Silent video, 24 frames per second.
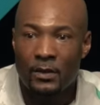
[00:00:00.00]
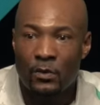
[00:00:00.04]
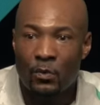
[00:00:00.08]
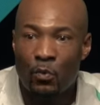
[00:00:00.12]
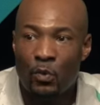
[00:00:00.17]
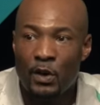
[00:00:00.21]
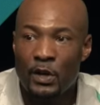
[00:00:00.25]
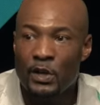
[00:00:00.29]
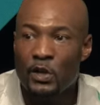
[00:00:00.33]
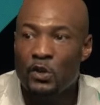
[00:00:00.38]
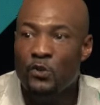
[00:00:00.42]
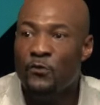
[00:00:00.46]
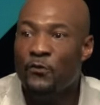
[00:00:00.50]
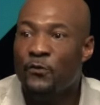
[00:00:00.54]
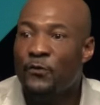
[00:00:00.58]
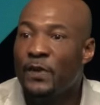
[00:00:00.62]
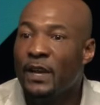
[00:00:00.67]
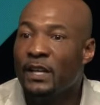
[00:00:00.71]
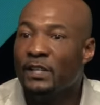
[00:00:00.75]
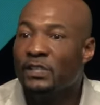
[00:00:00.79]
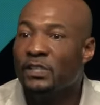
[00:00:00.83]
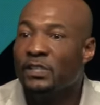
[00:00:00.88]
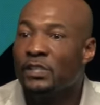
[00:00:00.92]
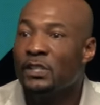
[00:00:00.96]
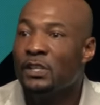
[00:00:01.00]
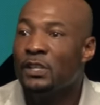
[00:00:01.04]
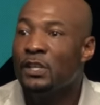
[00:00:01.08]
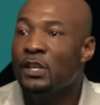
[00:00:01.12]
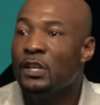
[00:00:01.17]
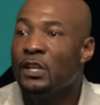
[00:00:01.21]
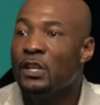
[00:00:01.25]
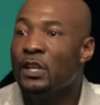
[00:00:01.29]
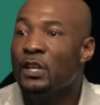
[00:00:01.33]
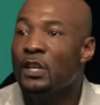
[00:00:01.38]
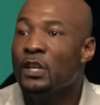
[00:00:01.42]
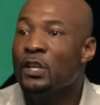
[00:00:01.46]
When you fix
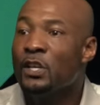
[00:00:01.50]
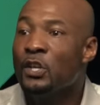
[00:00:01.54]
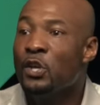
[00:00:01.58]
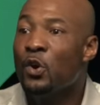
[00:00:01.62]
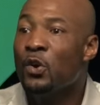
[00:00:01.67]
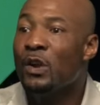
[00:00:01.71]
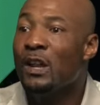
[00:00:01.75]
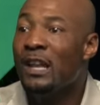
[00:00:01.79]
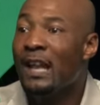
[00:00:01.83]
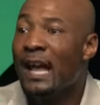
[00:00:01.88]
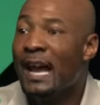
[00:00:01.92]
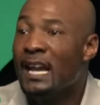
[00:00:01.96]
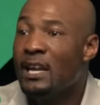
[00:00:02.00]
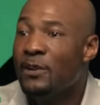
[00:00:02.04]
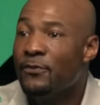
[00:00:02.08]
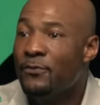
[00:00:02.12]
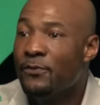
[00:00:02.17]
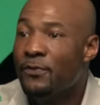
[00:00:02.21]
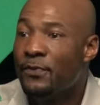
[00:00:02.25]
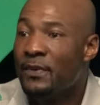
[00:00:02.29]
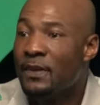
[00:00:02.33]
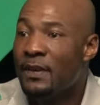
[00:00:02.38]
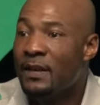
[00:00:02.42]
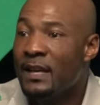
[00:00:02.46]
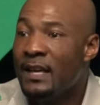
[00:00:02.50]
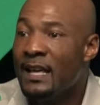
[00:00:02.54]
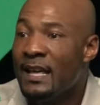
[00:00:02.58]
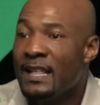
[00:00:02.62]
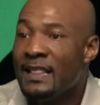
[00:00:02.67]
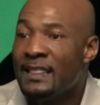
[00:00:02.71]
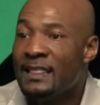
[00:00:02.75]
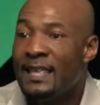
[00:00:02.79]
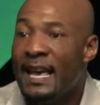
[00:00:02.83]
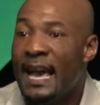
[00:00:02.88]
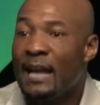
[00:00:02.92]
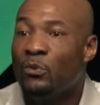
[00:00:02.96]
your life,
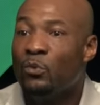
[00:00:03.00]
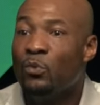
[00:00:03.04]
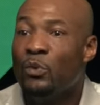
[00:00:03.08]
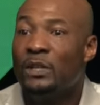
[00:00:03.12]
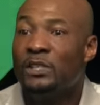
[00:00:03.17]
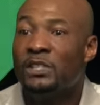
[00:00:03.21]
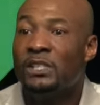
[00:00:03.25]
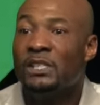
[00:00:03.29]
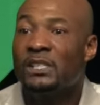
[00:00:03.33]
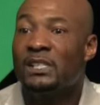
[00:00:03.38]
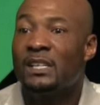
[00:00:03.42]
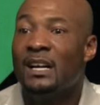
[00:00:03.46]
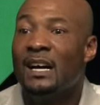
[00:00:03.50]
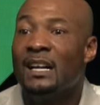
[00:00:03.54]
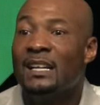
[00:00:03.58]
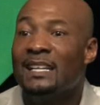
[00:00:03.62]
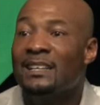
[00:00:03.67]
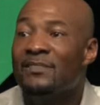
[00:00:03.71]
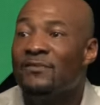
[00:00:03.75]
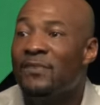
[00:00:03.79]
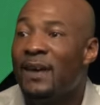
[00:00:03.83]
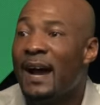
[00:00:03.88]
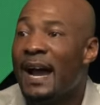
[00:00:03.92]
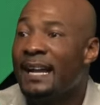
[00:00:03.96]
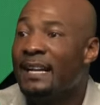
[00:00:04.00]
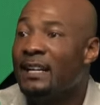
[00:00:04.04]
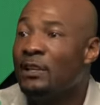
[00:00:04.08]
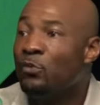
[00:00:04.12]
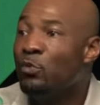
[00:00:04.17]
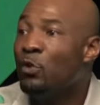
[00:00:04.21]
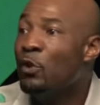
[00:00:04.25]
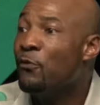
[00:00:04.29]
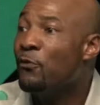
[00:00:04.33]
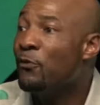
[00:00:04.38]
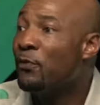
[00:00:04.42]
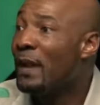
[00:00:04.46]
that which is uninvited
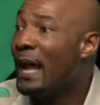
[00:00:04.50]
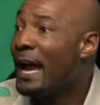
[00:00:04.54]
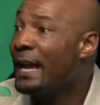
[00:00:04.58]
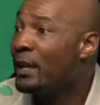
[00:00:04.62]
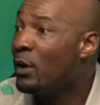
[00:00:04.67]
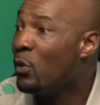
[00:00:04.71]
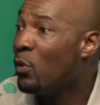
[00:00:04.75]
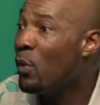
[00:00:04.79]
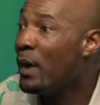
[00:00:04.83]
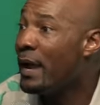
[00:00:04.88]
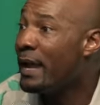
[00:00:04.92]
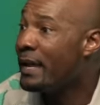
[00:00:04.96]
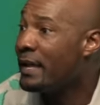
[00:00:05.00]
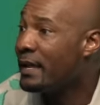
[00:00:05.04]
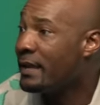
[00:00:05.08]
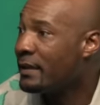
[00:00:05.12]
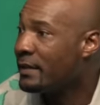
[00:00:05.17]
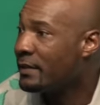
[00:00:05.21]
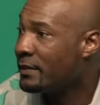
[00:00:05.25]
will fly away.